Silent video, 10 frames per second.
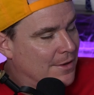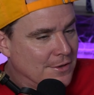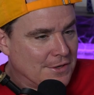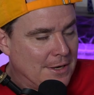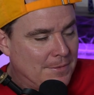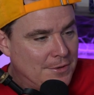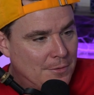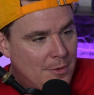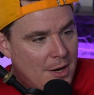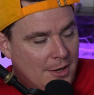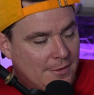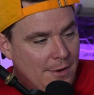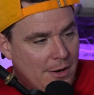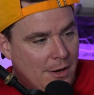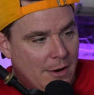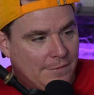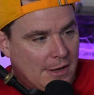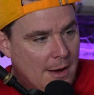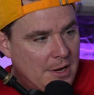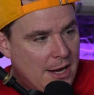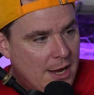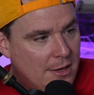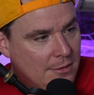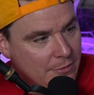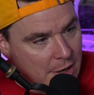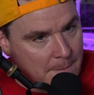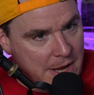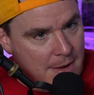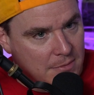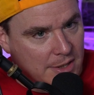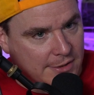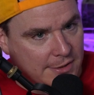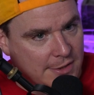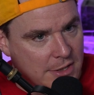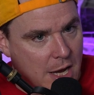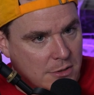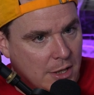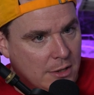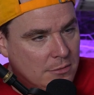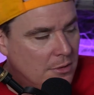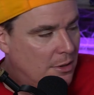They just keep the door locked and like, yeah, if you come in here, we got better muskets than you do.